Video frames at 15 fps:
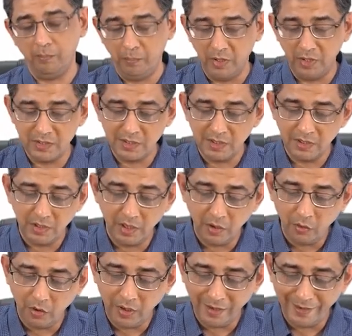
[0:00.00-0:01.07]
Per se, they are
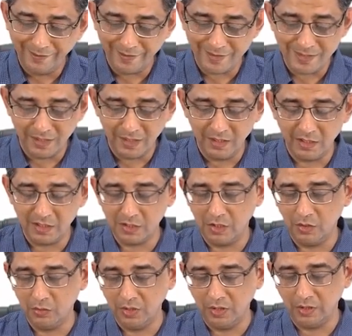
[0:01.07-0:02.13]
not interested in
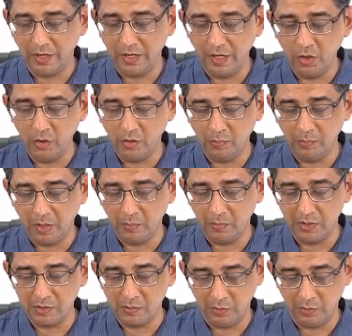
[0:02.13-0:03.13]
asking you the grading of the murmurs,